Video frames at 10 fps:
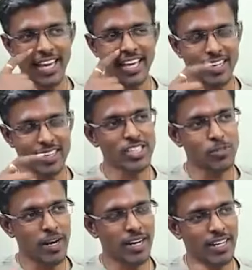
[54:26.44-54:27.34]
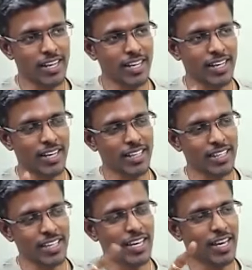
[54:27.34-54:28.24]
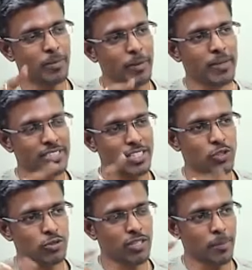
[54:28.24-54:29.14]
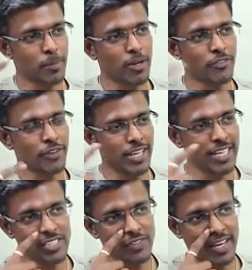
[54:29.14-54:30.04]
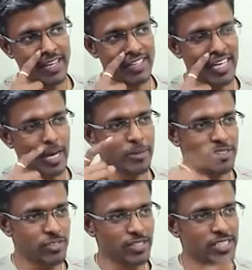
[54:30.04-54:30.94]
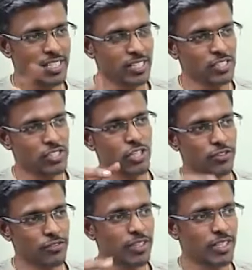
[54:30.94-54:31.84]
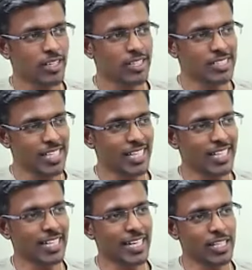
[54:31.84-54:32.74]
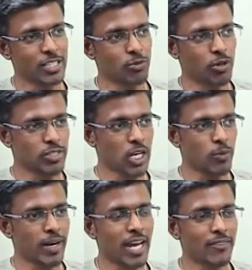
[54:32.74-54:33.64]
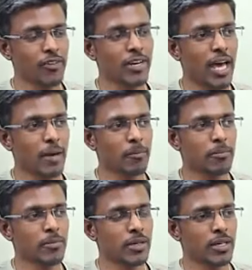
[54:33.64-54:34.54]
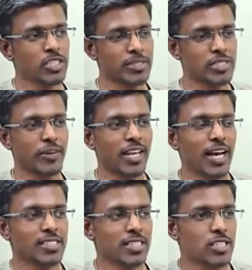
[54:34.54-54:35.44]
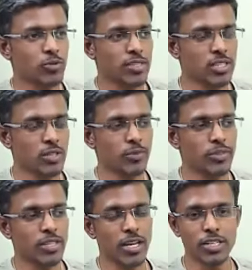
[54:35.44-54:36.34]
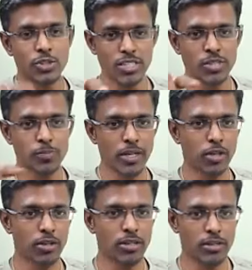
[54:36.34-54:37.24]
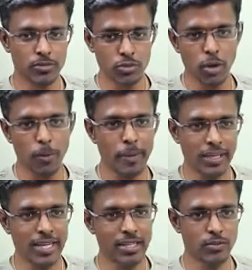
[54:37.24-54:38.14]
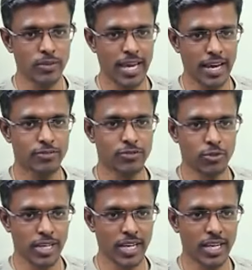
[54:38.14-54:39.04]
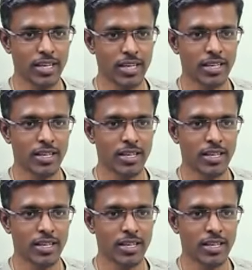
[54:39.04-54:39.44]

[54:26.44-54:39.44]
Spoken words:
get this part, and I think I'm becoming present to a couple of areas where I've been judging instead of seeing that is what was required. However, I'm specifically asking this question with regards to this particular topic that we have today,